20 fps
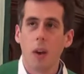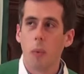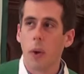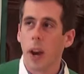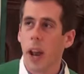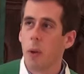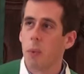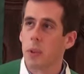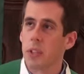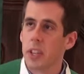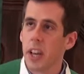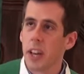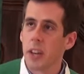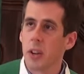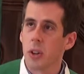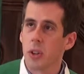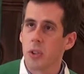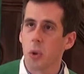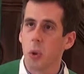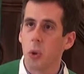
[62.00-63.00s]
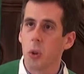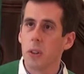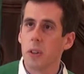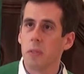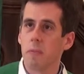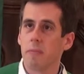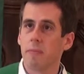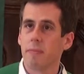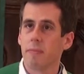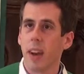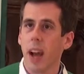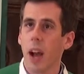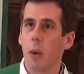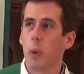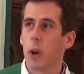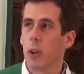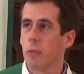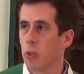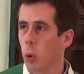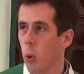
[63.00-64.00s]
when I was 10 years old, I
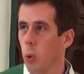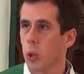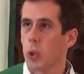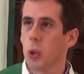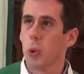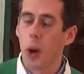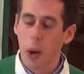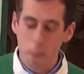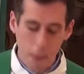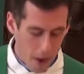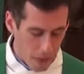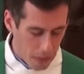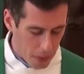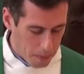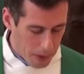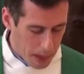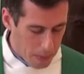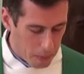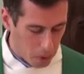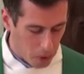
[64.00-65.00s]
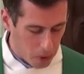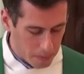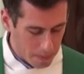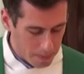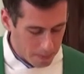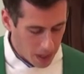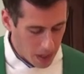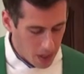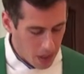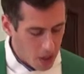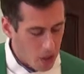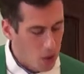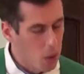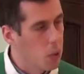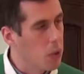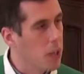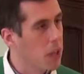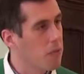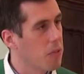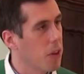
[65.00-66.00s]
would have told you about the people
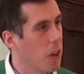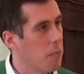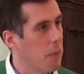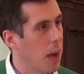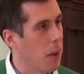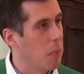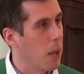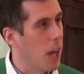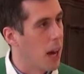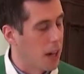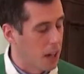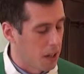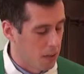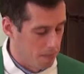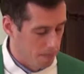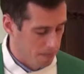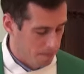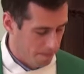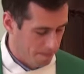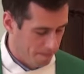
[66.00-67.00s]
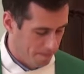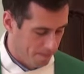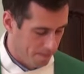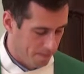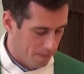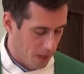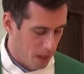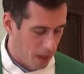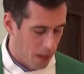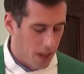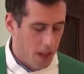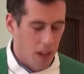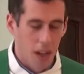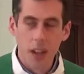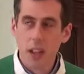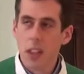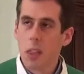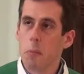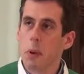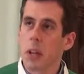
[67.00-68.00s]
who lived on my block.
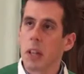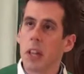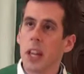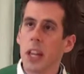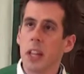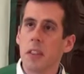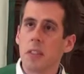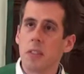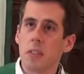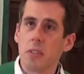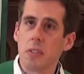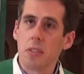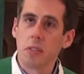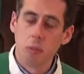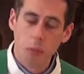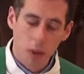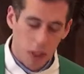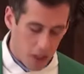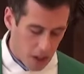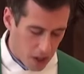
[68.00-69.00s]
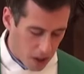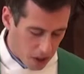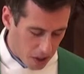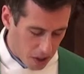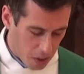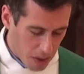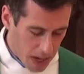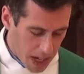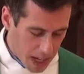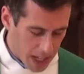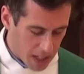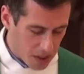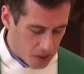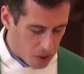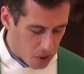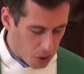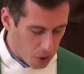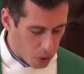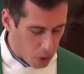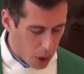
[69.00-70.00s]
The McLeans, with their 3
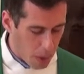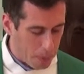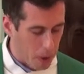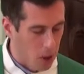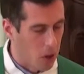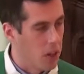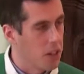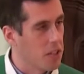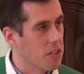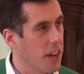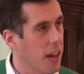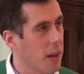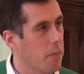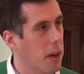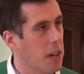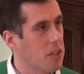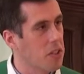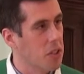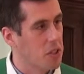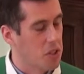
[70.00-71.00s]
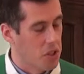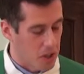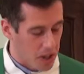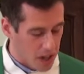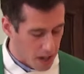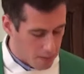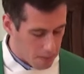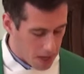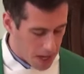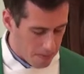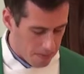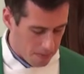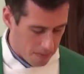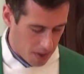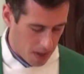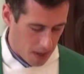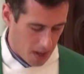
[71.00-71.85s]
kids who grew up alongside my sister and me.